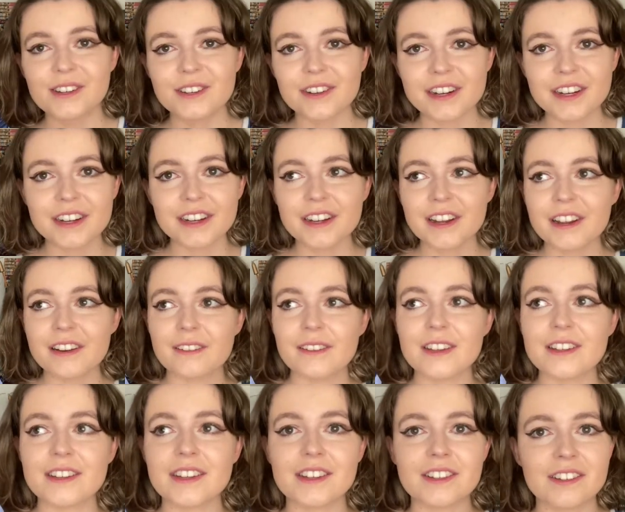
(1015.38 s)
on it and
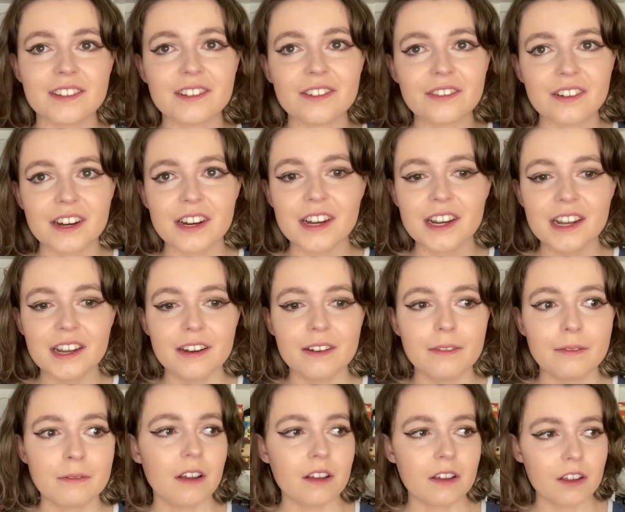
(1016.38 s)
its history
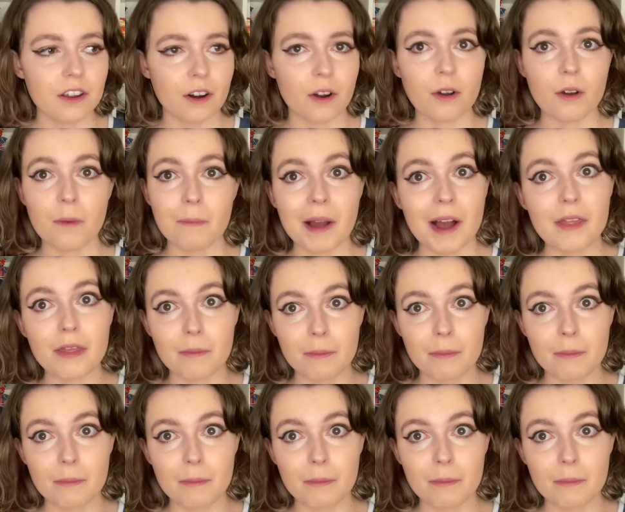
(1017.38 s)
and you know about the